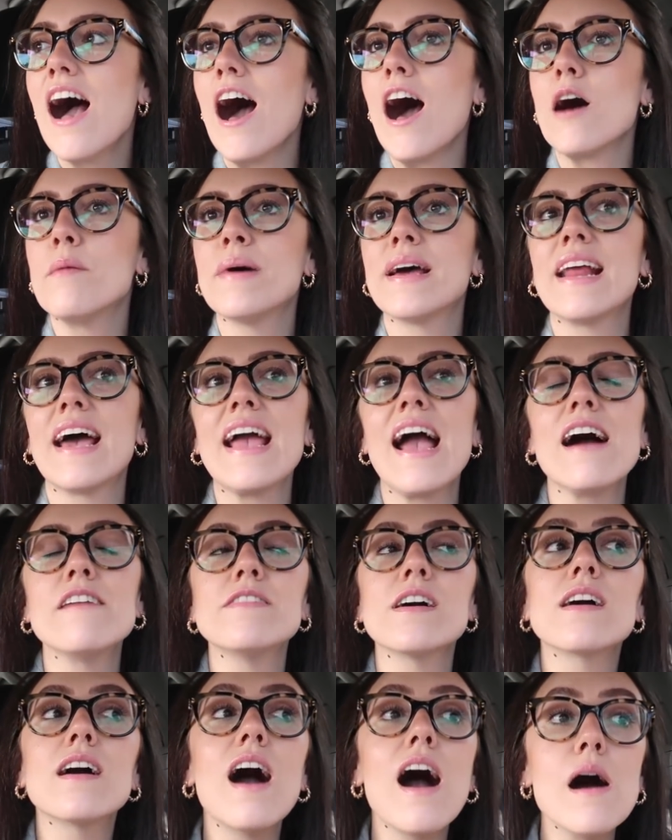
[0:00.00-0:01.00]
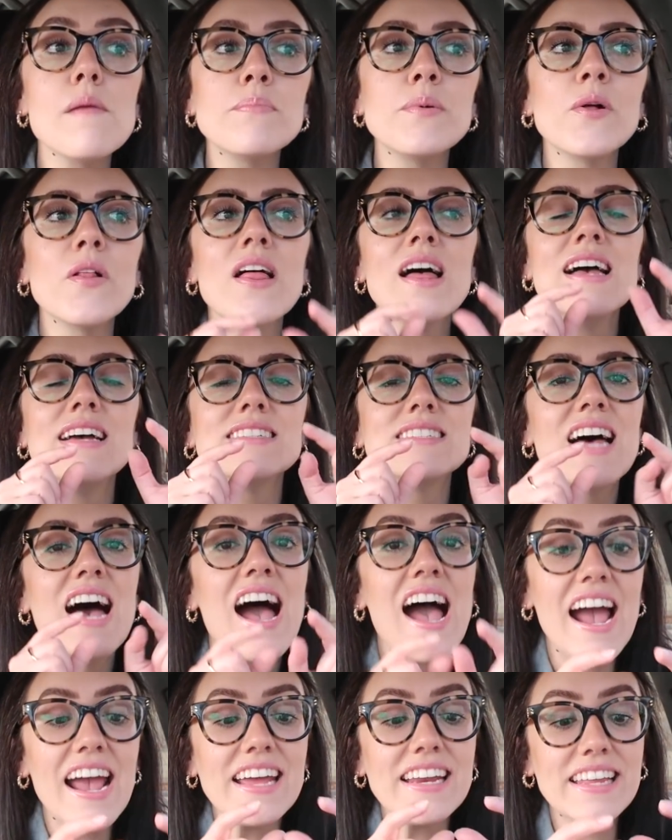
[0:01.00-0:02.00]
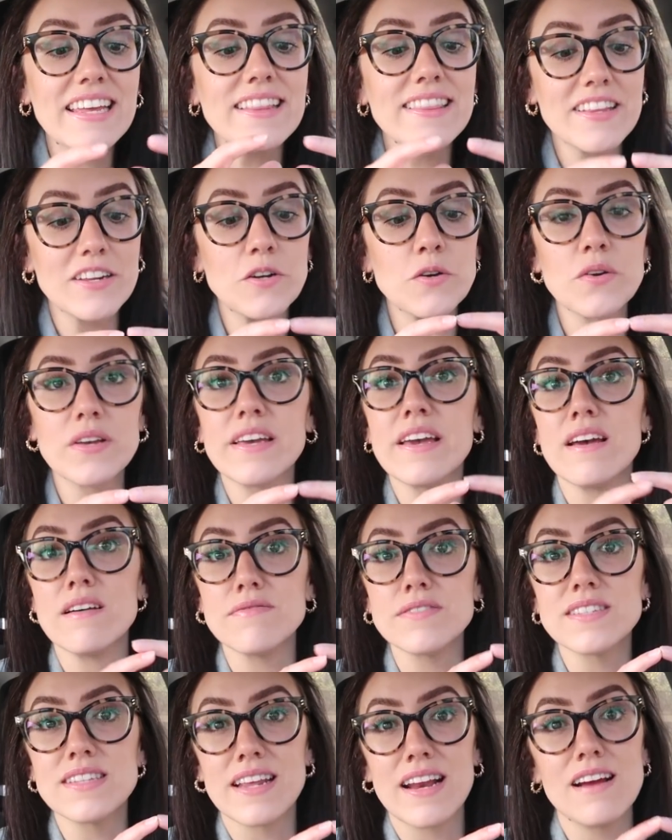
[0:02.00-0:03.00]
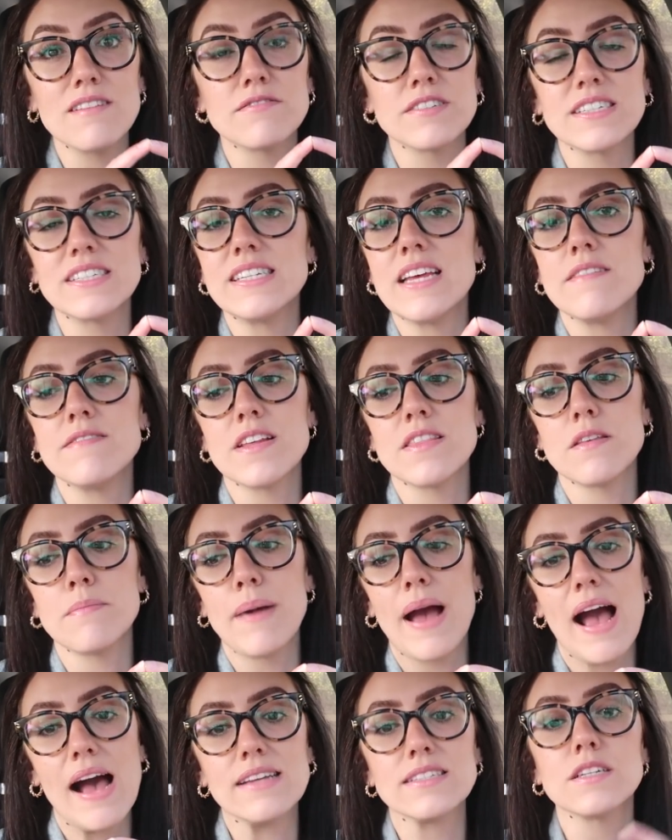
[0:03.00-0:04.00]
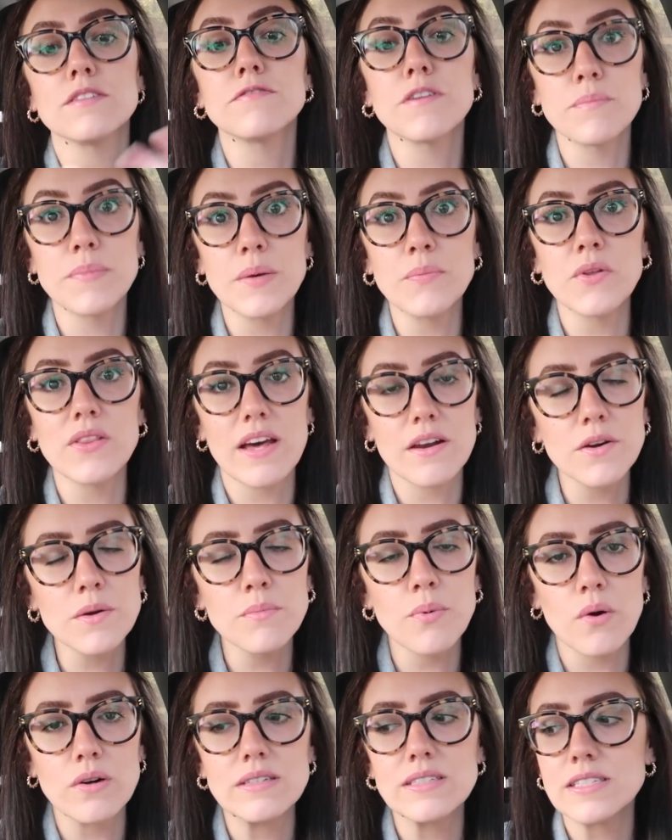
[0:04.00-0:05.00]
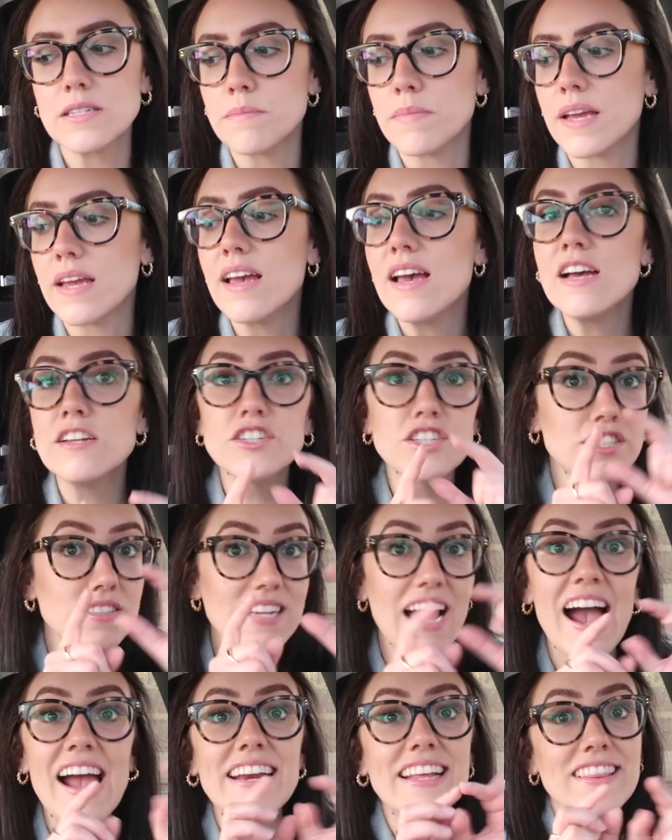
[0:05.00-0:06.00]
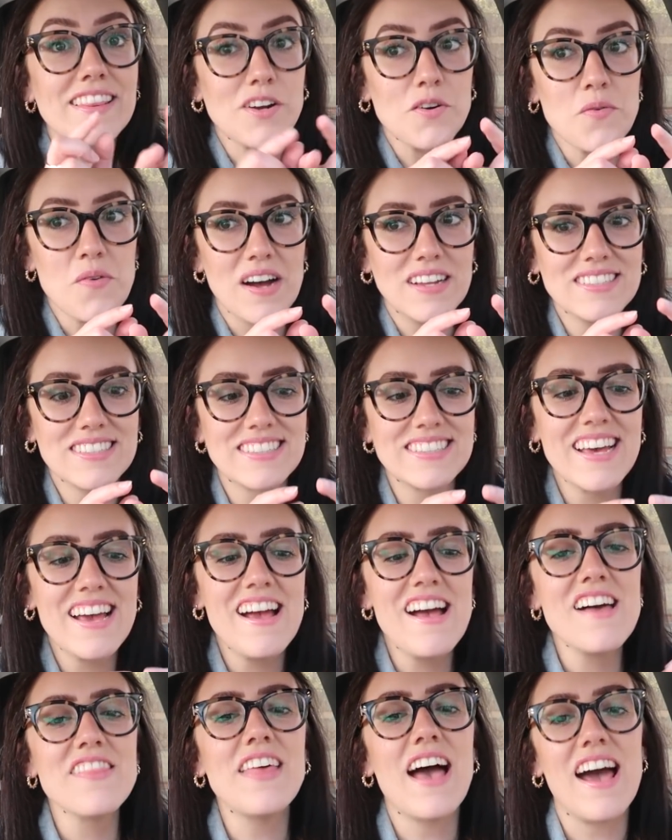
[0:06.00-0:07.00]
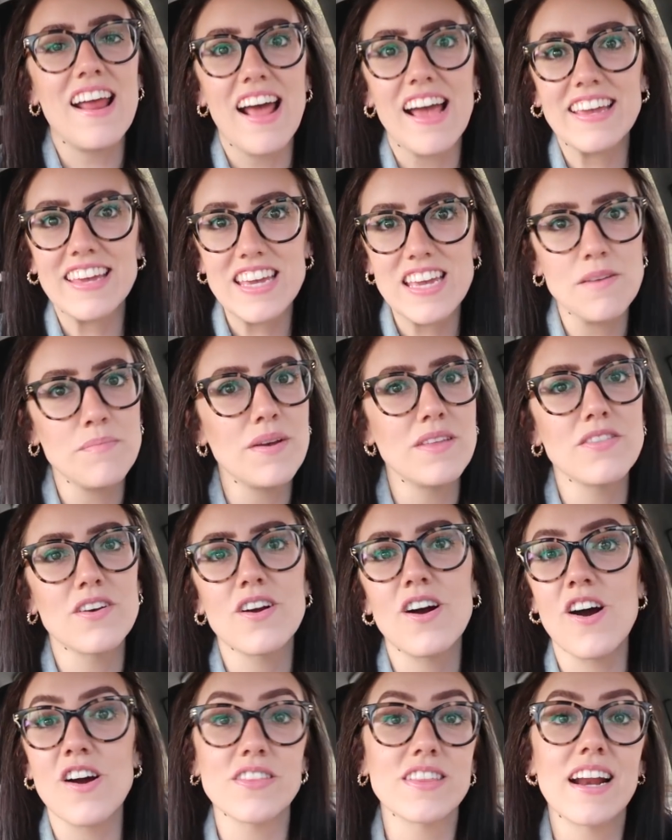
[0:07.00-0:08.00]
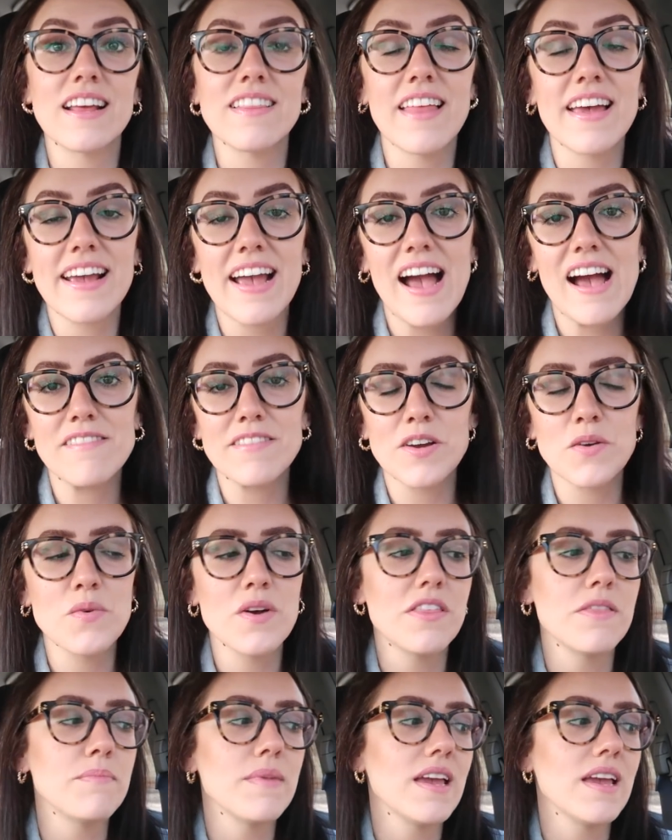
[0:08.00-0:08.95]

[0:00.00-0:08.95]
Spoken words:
And I have a couple tiny little gifts that I've received in the past from people that are important to me. Just tiny little ones that I keep in the car that I like having with